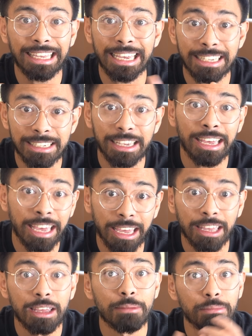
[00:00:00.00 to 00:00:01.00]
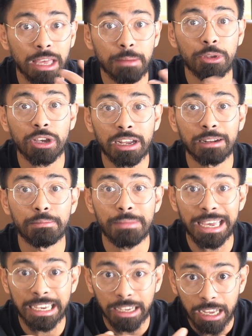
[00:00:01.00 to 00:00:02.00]
case, hey, maybe you gotta
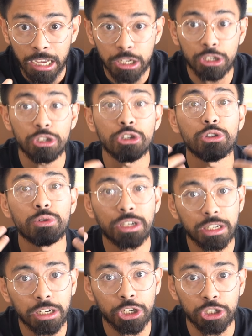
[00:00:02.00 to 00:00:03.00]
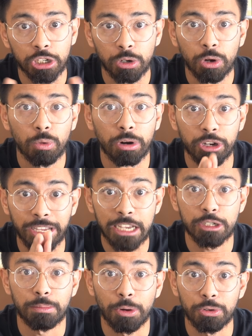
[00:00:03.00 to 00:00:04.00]
make a new condition where you
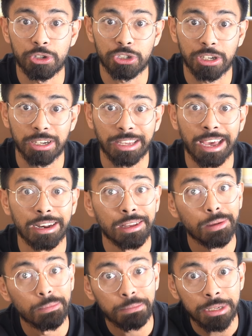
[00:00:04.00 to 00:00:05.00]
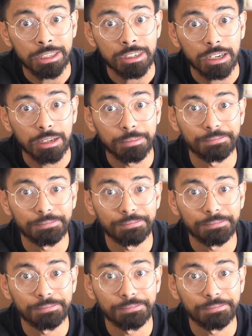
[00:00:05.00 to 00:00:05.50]
guys are both just gonna get pizza.